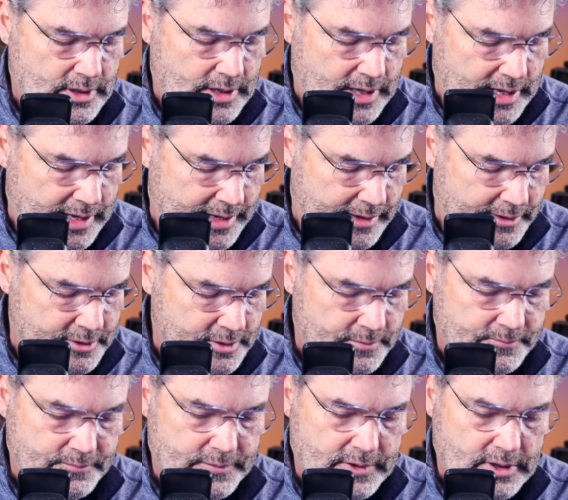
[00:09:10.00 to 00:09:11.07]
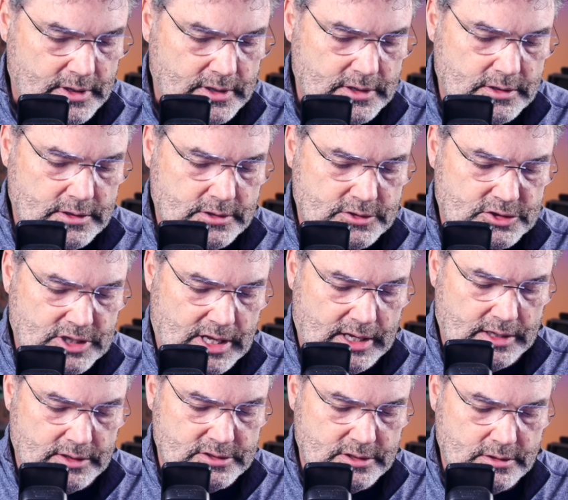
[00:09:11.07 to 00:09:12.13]
and
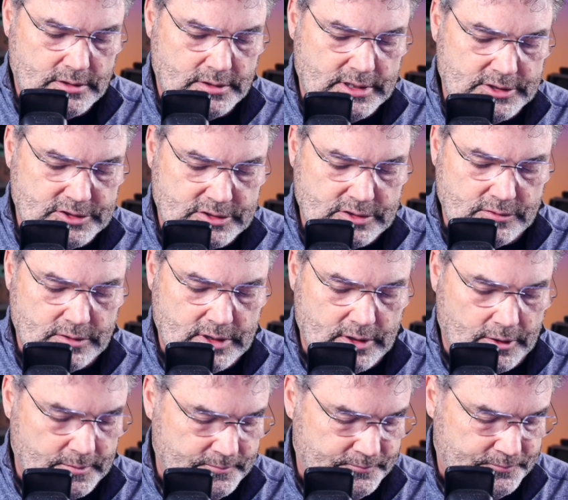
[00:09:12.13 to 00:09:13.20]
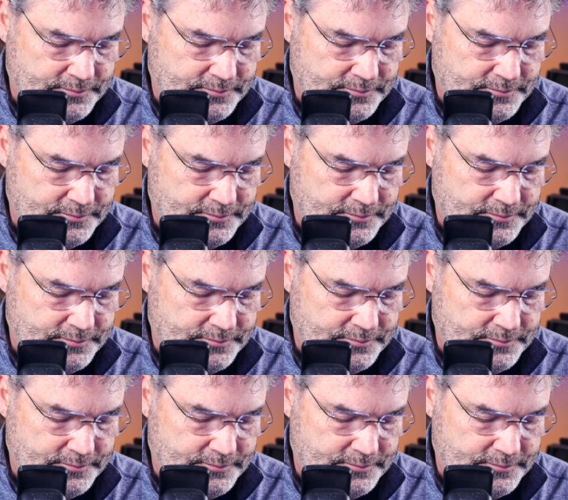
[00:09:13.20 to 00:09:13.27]
change these two here.